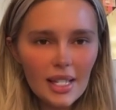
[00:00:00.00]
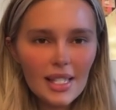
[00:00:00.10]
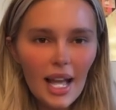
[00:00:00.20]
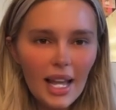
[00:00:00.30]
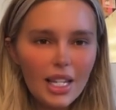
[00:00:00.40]

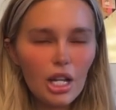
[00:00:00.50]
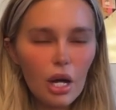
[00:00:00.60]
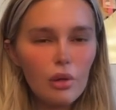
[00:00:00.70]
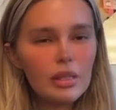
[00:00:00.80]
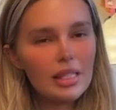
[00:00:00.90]
It's like you
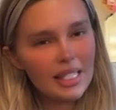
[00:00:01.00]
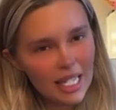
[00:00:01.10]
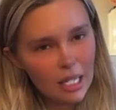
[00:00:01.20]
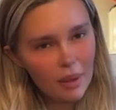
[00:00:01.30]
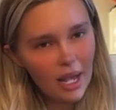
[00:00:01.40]
go
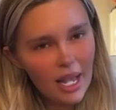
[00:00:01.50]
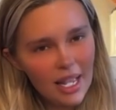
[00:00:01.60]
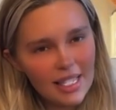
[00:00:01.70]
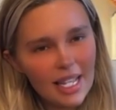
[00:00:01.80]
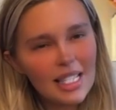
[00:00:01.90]

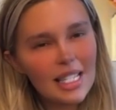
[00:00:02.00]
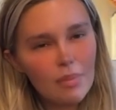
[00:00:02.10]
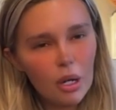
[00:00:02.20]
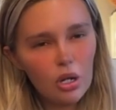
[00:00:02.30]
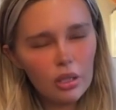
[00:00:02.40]
deeper, it's like a
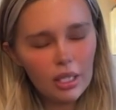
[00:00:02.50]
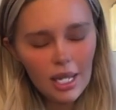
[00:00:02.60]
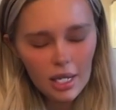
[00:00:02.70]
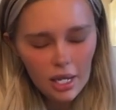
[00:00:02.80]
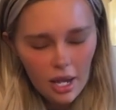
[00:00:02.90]
deeper
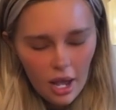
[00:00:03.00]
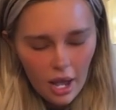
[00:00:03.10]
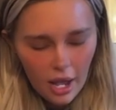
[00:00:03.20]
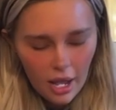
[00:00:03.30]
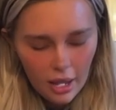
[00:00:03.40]
color.
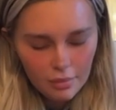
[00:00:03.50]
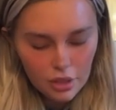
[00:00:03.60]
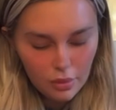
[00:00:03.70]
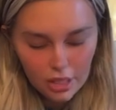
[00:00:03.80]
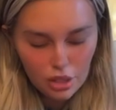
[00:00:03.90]

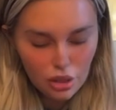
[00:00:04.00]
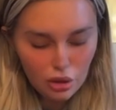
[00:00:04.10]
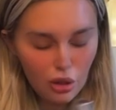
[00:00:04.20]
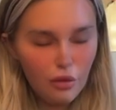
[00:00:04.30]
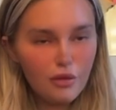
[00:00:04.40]
So I just
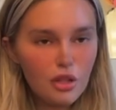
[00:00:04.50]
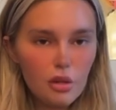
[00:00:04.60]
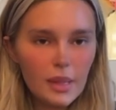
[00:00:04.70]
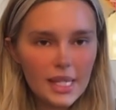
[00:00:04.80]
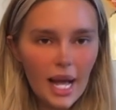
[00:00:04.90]
love
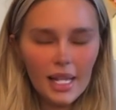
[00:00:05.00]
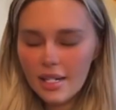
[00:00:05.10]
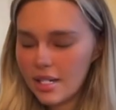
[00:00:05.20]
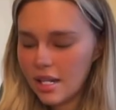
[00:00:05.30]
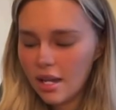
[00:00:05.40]
To Be
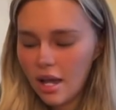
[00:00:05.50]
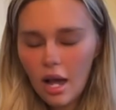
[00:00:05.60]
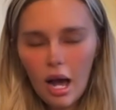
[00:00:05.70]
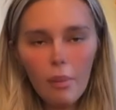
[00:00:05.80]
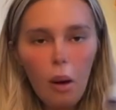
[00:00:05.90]
Tanned.
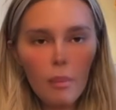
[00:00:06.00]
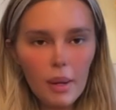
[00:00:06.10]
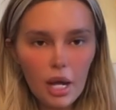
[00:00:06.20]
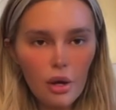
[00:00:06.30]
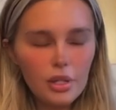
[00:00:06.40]
I'll pop
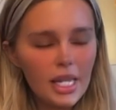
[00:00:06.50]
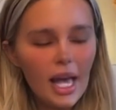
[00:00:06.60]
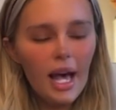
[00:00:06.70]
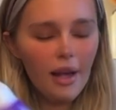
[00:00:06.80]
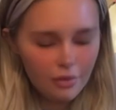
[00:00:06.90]
my code
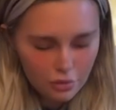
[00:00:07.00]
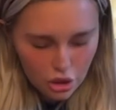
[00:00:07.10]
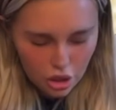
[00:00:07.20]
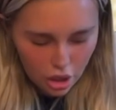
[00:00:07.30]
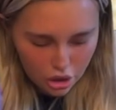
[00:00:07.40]
here.
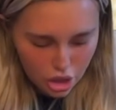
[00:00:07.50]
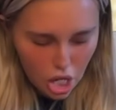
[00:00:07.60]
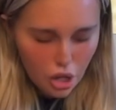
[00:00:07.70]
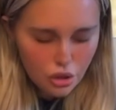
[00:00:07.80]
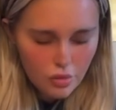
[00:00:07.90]
Just got
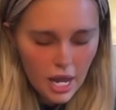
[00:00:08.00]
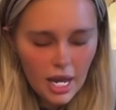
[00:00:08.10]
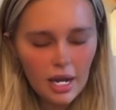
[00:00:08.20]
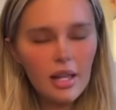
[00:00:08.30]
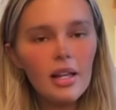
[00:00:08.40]

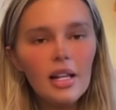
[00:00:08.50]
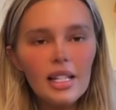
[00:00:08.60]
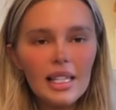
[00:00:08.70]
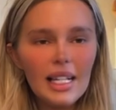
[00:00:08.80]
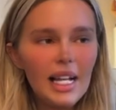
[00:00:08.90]
deodorant,
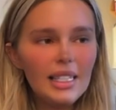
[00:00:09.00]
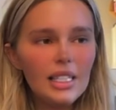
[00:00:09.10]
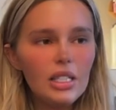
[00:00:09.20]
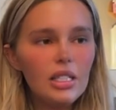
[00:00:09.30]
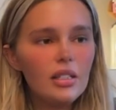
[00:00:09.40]
a
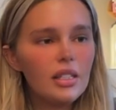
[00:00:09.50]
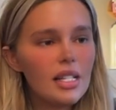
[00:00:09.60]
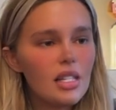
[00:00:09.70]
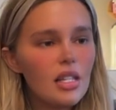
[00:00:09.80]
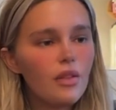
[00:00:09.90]
little,
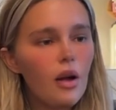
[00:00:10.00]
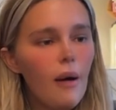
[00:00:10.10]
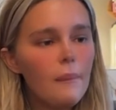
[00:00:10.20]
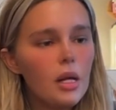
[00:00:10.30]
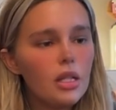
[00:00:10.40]
this is
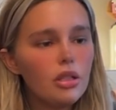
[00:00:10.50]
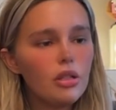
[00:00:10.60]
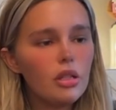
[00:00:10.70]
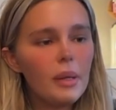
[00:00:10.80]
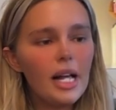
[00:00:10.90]
from
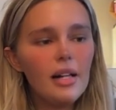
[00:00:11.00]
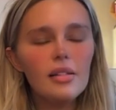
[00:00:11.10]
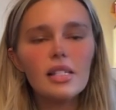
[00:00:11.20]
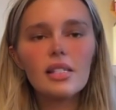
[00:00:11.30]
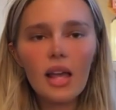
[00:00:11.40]

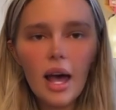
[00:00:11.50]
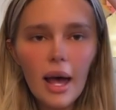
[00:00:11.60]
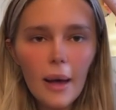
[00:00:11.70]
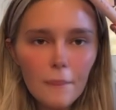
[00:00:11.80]
Lulabelle's.